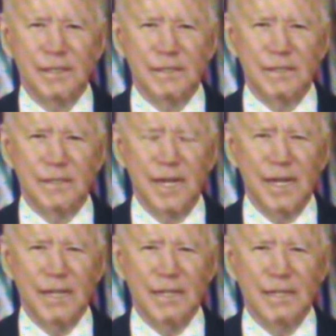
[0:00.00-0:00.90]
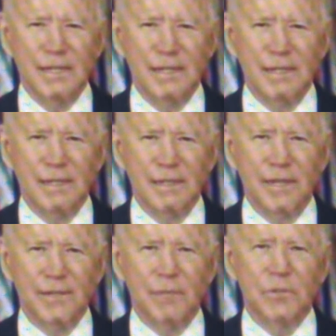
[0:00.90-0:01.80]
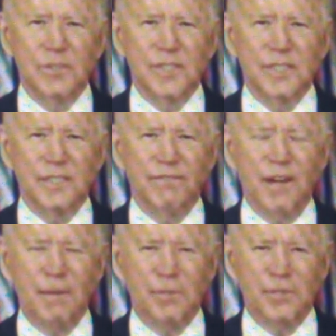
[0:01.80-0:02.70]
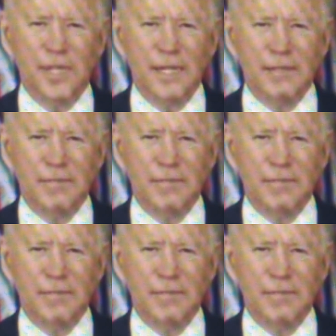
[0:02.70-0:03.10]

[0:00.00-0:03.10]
Today, that number is 65%.